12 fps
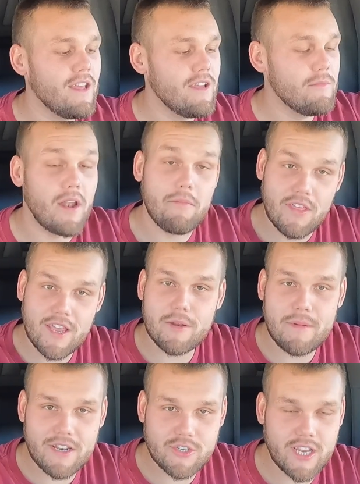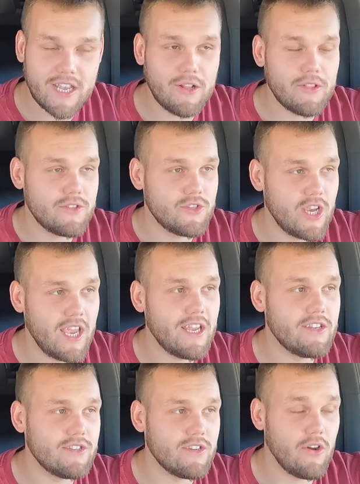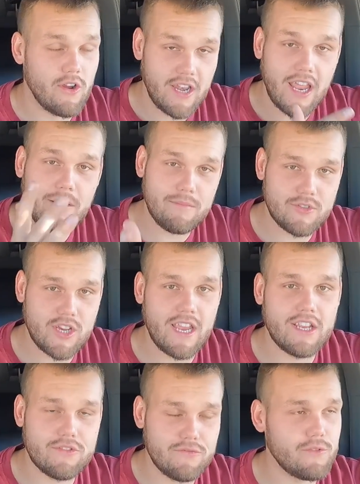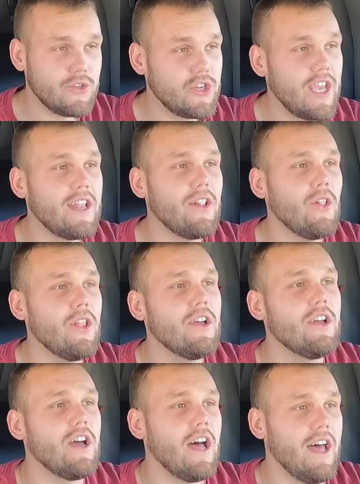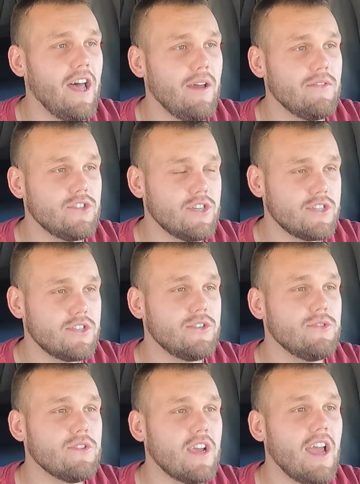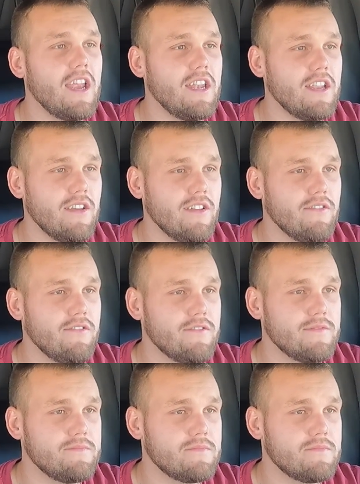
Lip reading: But I'm thinking about a channel change, or a name change for the channel, just to kind of,